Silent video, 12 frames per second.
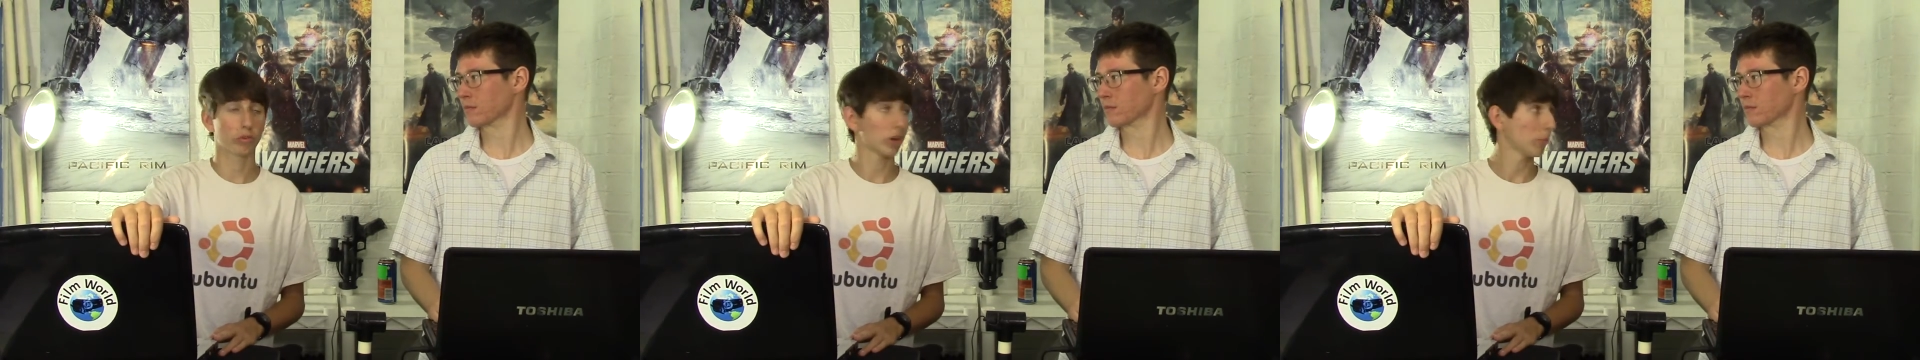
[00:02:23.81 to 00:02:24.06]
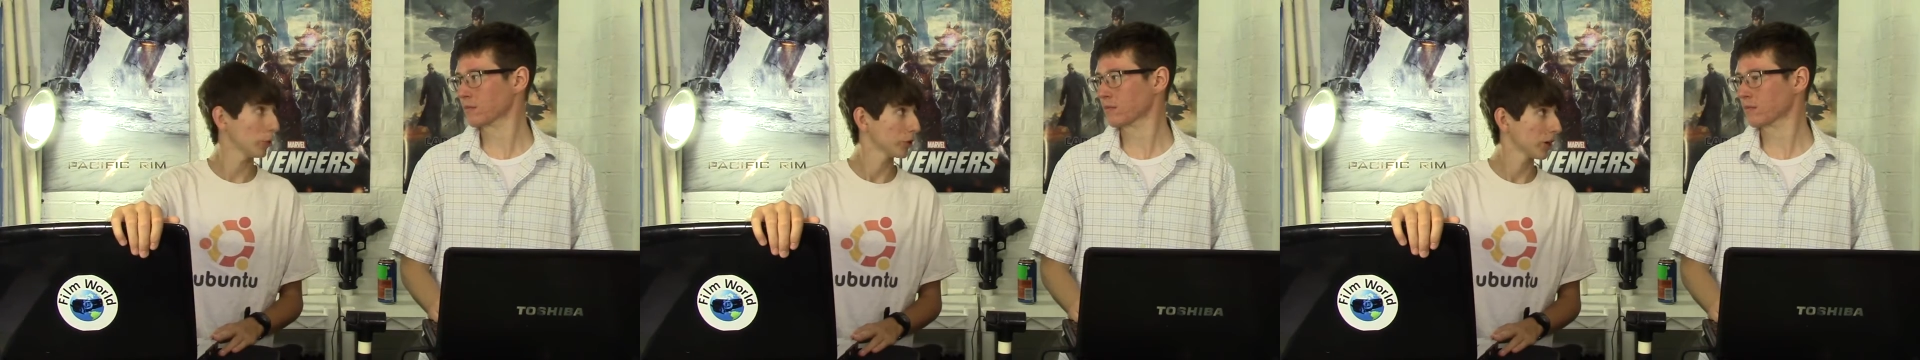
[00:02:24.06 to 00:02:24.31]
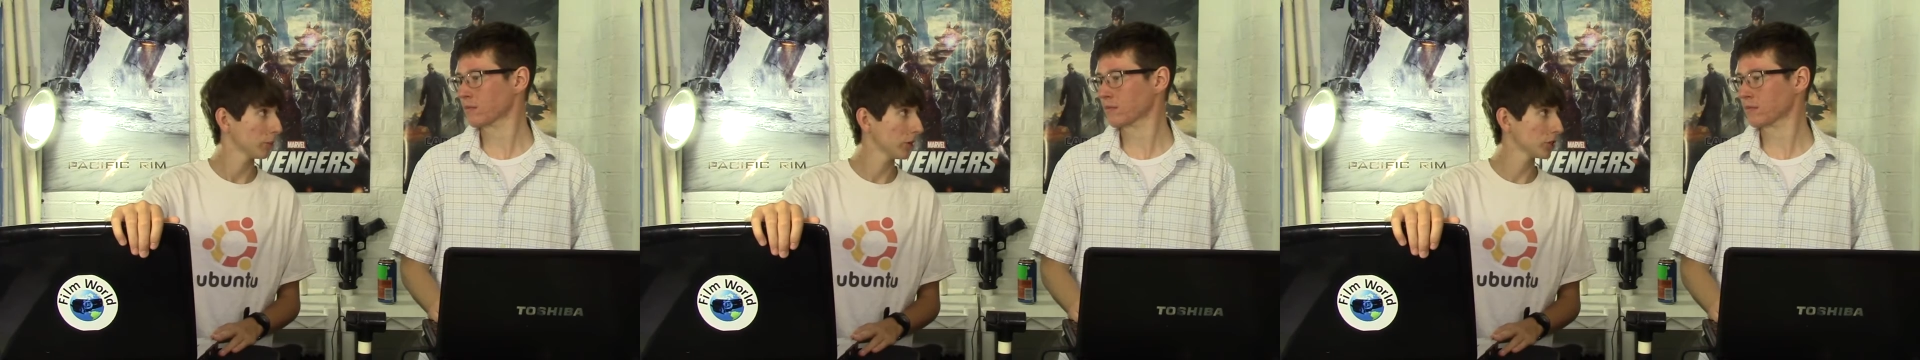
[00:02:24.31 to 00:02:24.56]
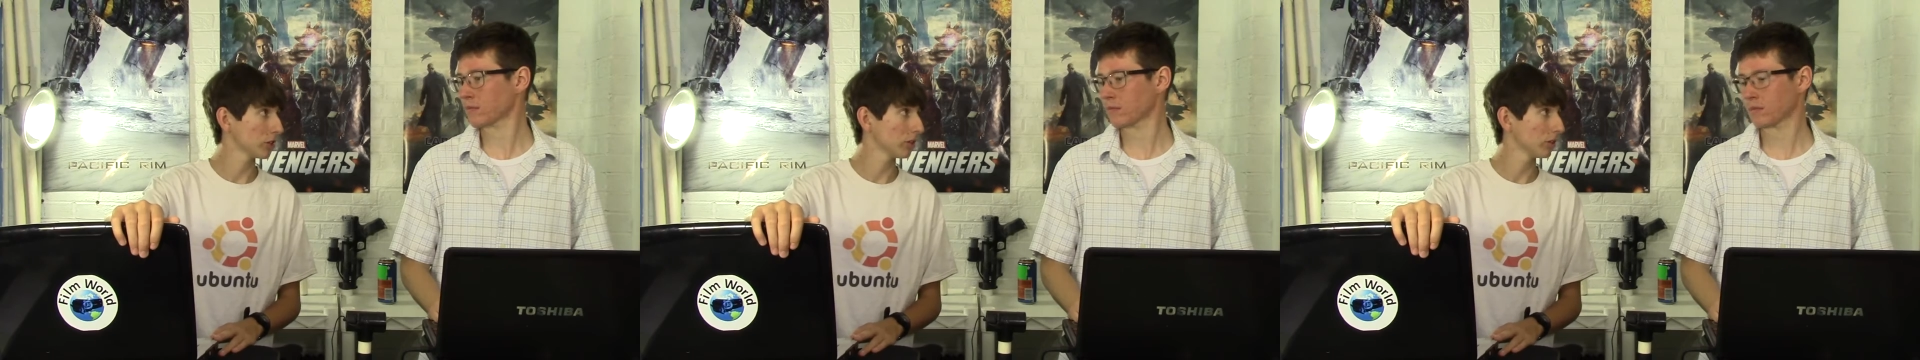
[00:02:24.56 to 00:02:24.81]
Speaker 1: stop motion
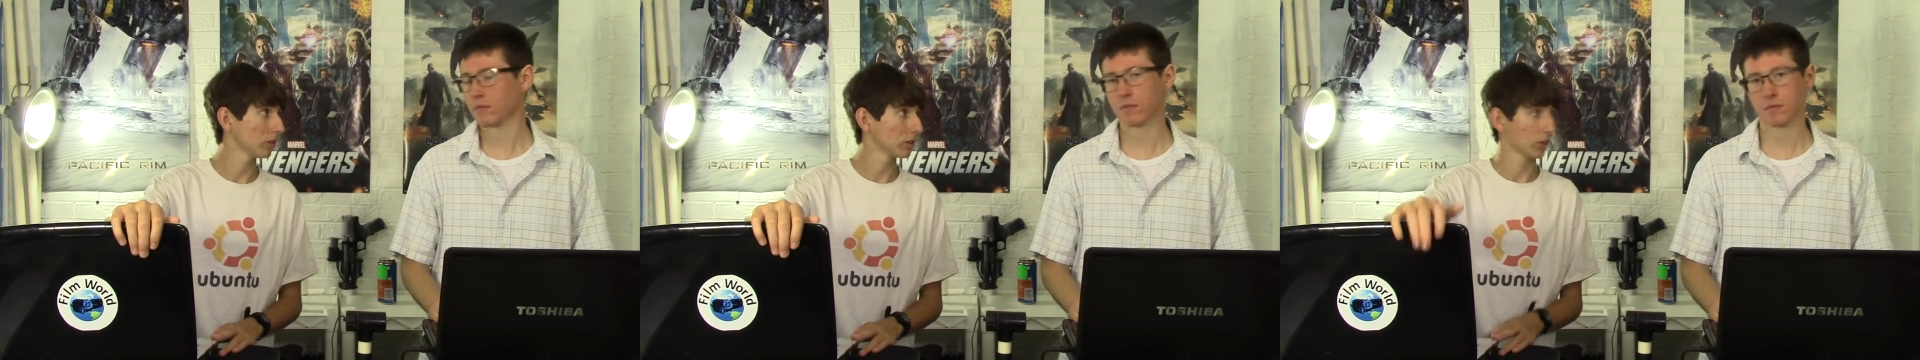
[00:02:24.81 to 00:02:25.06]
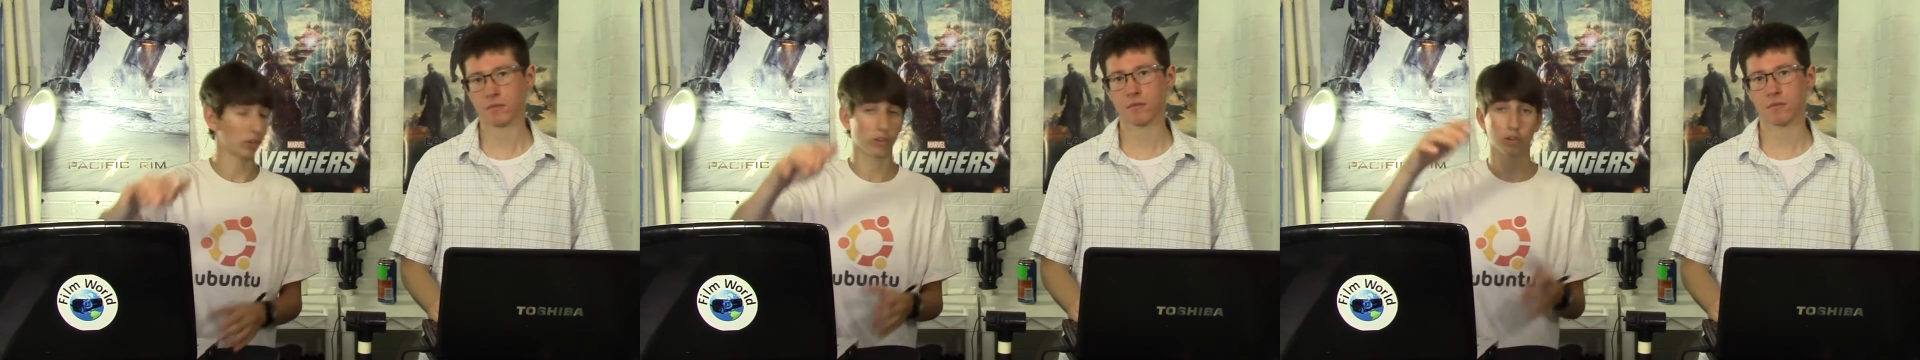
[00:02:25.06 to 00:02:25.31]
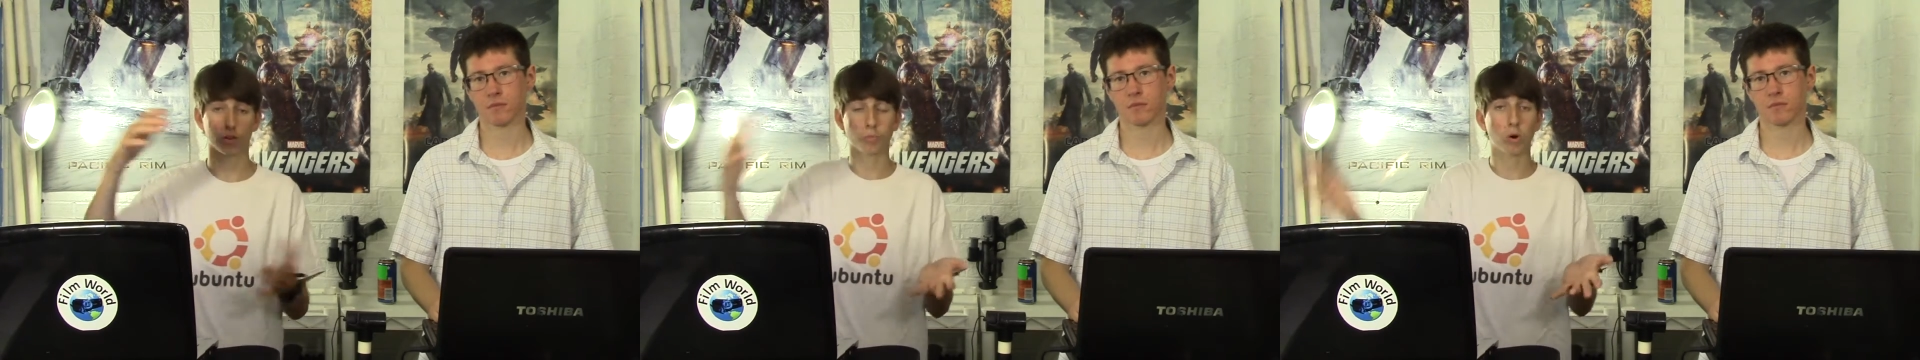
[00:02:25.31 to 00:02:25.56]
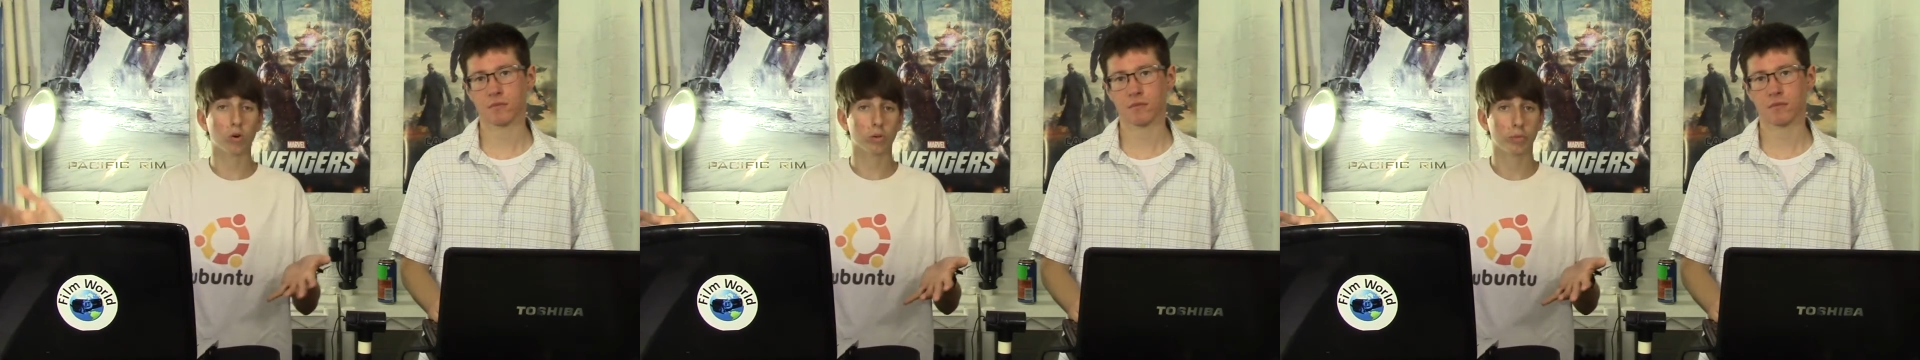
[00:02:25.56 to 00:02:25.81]
animation because it's a
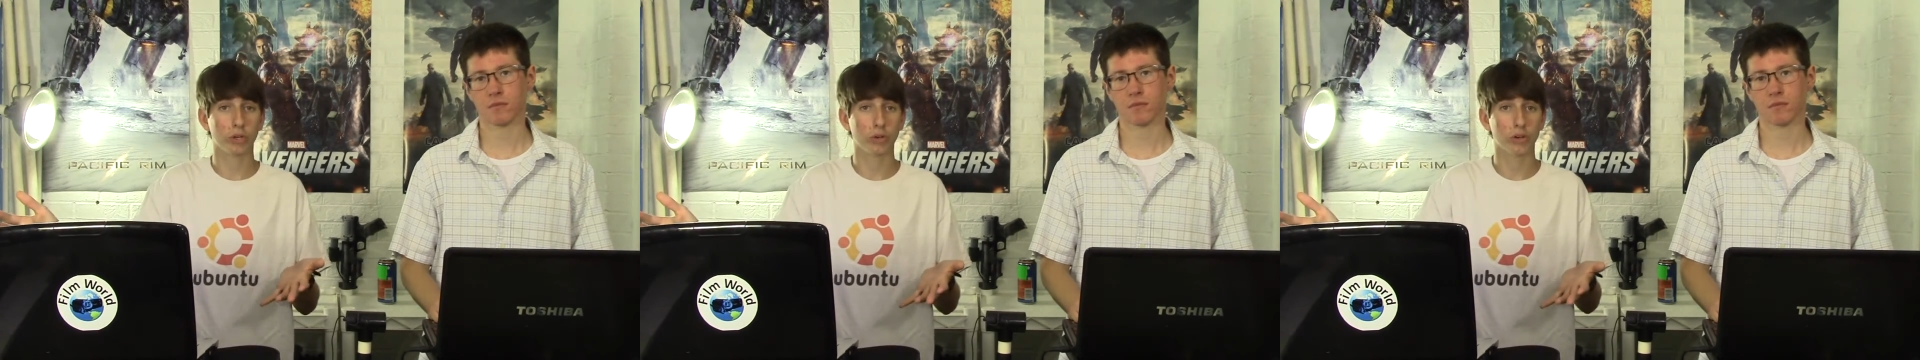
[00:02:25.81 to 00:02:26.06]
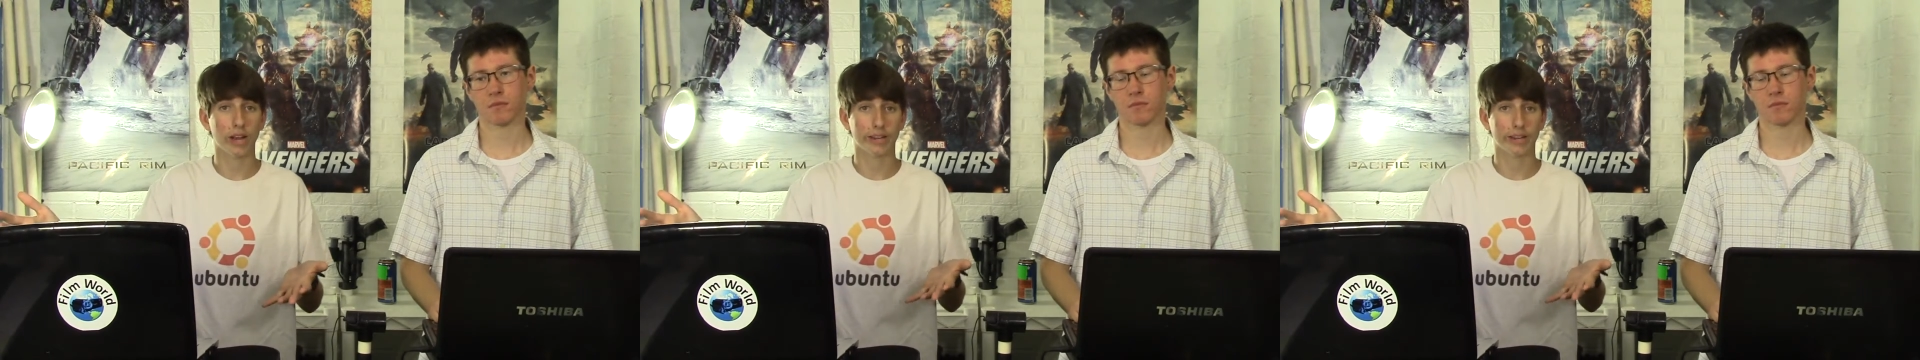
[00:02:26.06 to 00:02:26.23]
small computer. I